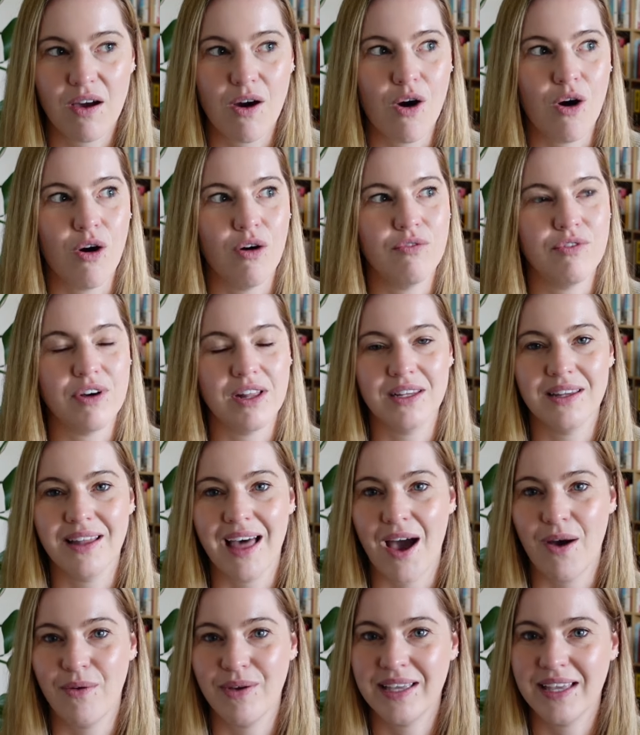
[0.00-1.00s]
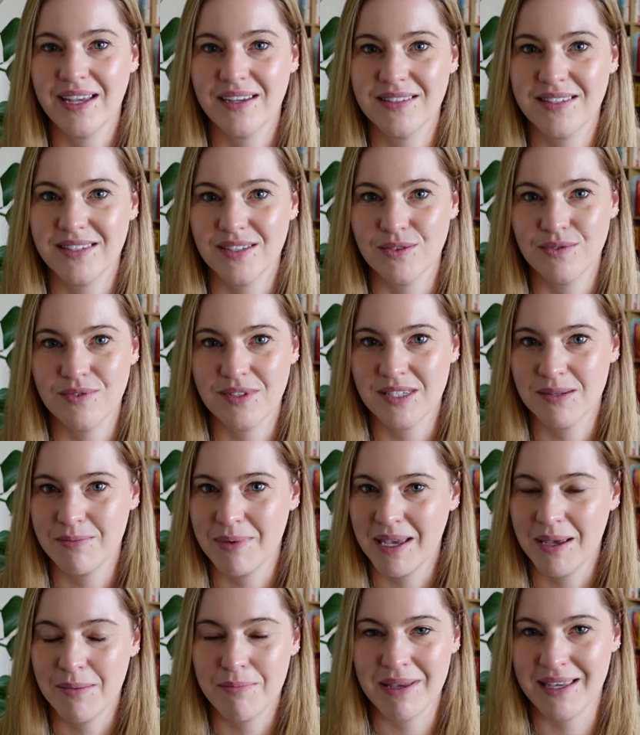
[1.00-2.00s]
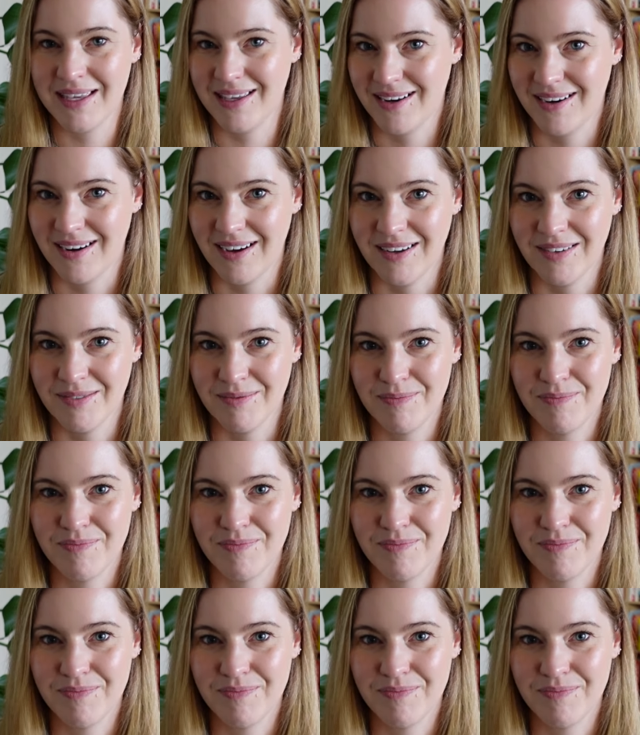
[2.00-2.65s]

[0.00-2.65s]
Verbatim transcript: of allowing ourselves to be a beginner.